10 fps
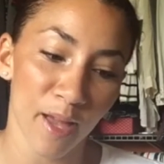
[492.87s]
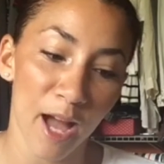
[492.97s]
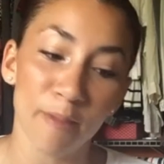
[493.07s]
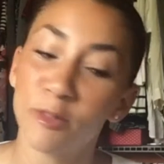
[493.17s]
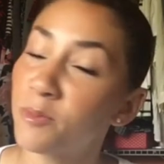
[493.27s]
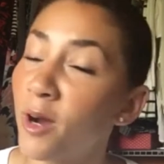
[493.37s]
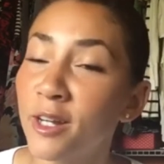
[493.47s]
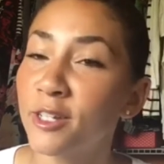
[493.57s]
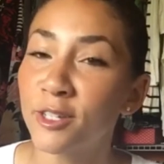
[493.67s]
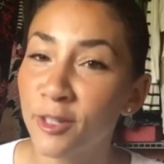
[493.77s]
I'm smart
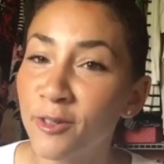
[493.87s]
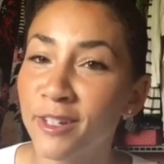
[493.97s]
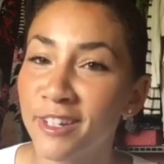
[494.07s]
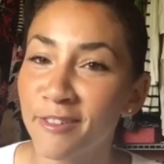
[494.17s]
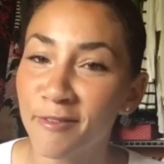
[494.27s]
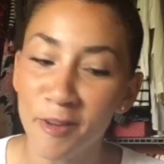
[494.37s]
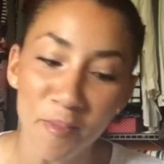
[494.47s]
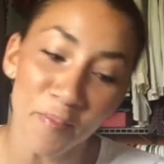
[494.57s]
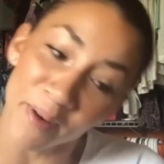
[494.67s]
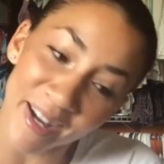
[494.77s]
and intuitive,
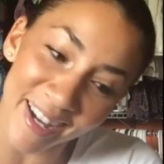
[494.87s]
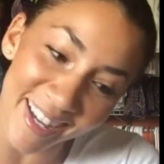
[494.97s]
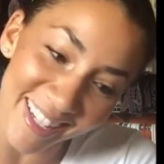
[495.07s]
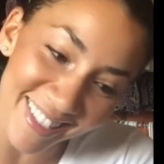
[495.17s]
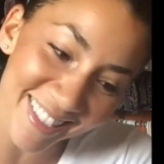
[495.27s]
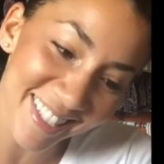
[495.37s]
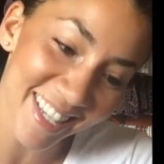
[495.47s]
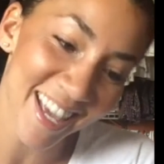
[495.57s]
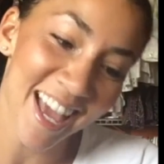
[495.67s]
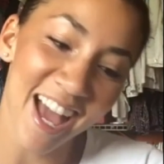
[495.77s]
but
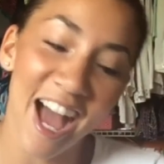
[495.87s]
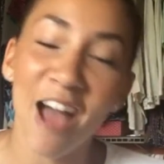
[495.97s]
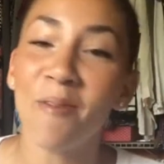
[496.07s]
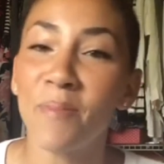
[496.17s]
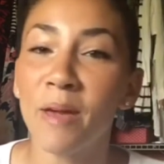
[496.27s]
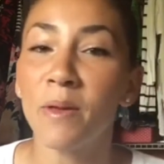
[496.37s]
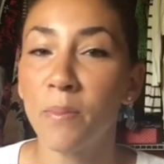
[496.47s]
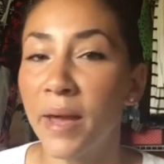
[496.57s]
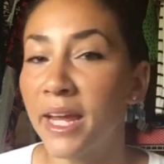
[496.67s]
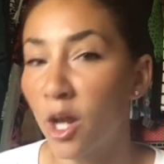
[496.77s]
I maybe
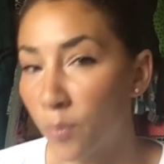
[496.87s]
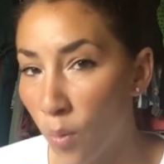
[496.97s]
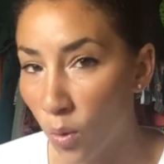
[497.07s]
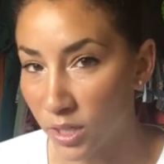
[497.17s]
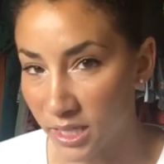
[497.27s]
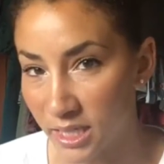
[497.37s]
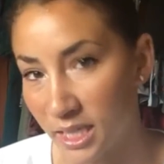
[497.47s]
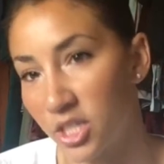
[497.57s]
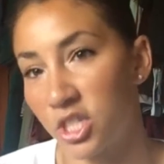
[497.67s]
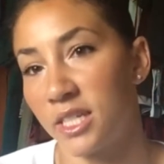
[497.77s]
made a poor
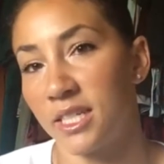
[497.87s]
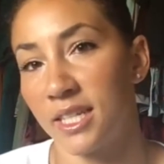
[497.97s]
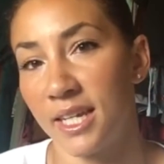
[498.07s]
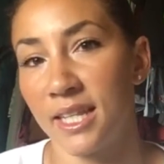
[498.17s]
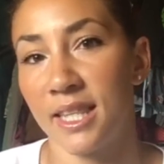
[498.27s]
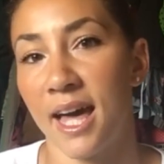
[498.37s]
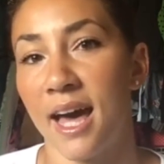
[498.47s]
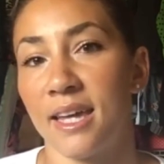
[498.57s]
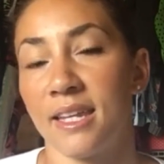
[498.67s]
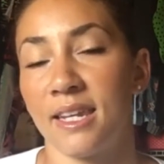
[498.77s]
decision in
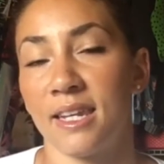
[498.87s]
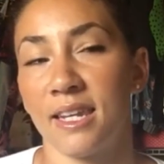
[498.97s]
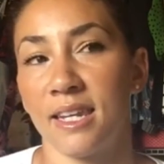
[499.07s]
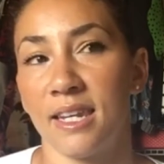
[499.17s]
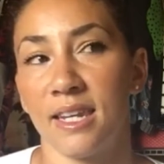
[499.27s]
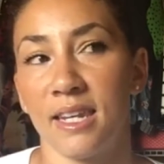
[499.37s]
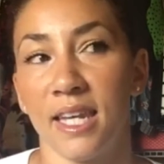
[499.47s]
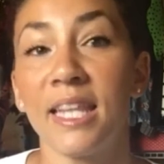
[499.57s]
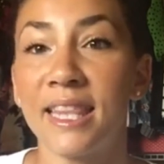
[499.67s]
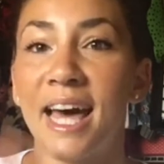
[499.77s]
that
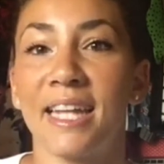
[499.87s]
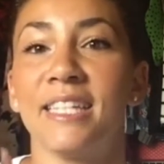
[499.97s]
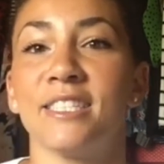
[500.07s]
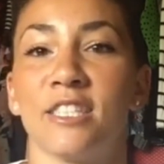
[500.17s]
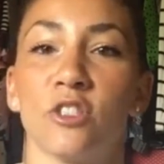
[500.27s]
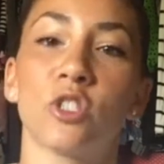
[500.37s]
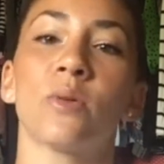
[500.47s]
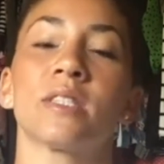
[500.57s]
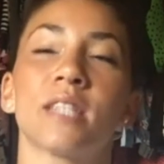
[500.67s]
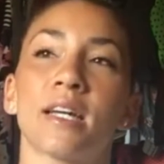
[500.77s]
instance. So
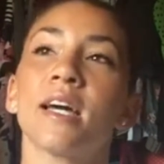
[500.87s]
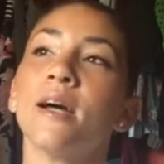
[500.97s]
it's like,